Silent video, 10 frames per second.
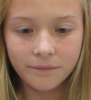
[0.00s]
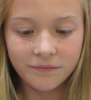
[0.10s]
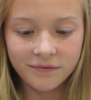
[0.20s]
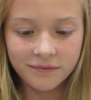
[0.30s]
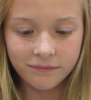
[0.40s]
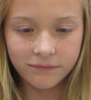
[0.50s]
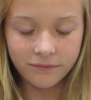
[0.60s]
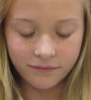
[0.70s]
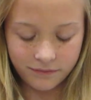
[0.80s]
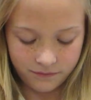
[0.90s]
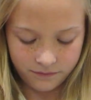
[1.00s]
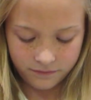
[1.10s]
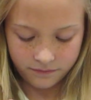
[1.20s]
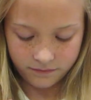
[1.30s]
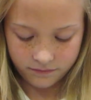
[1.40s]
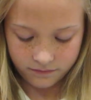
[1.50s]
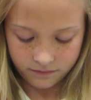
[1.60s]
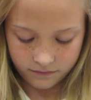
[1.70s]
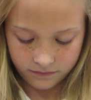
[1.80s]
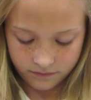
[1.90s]

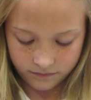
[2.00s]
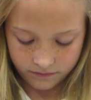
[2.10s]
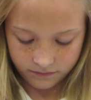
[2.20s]
No one is speaking in this clip.